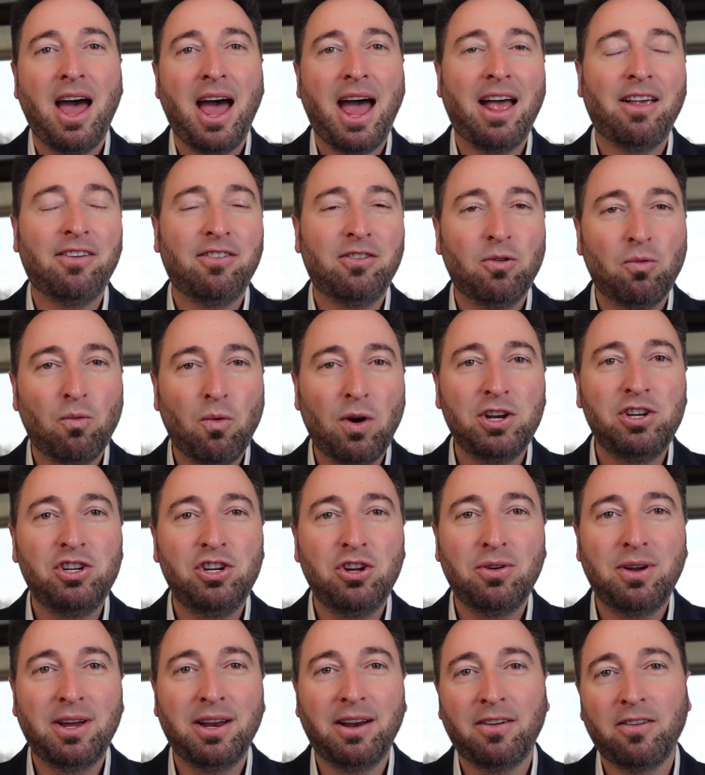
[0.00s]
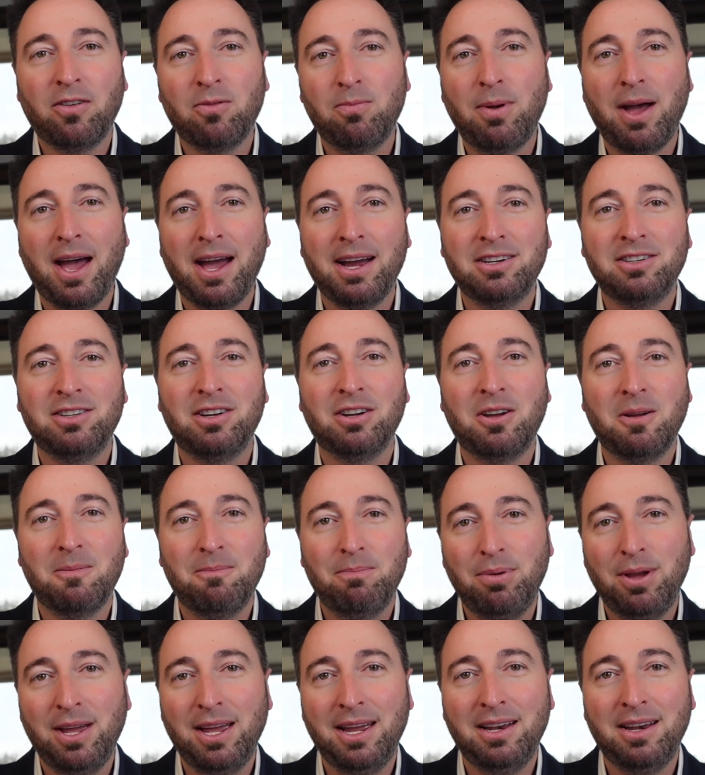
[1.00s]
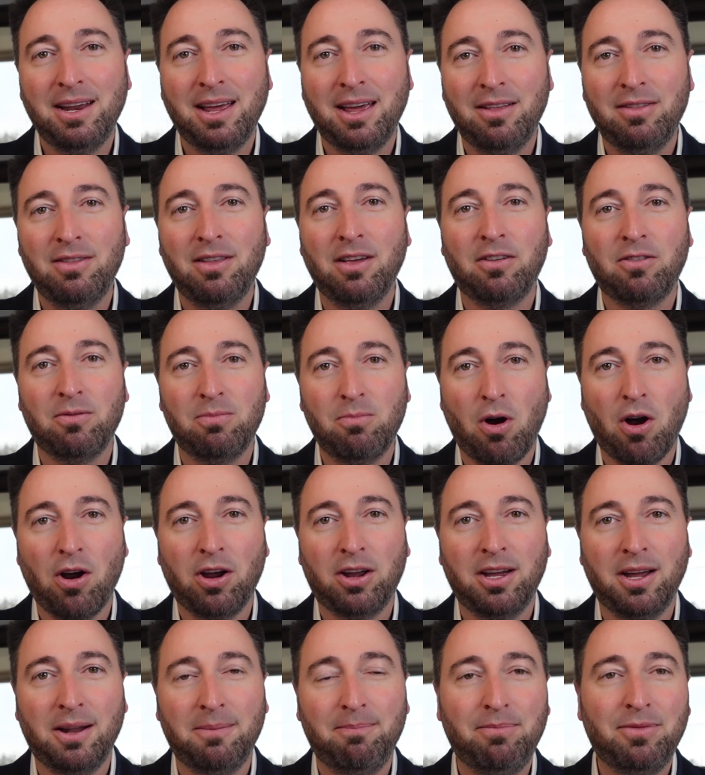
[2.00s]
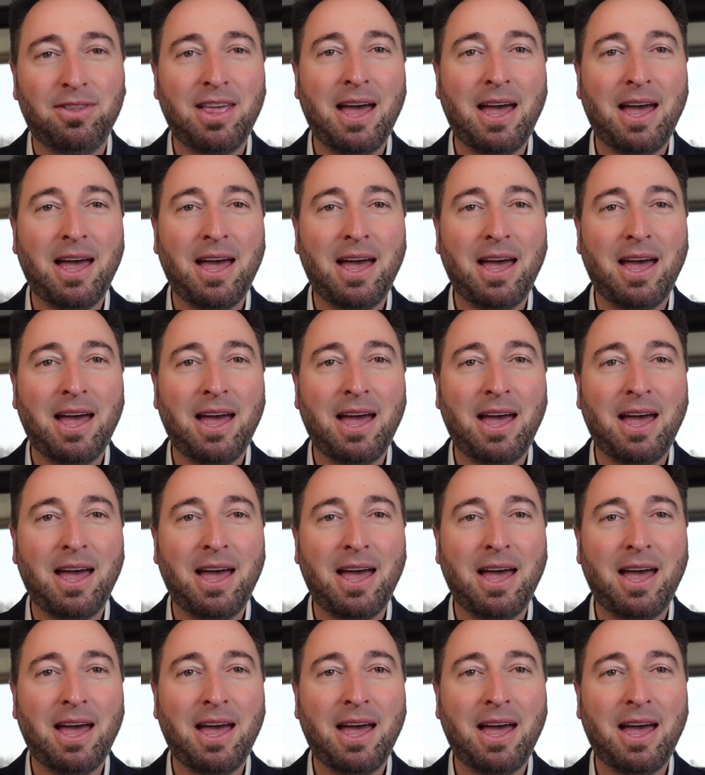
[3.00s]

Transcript: as to what you can expect to compete in this market.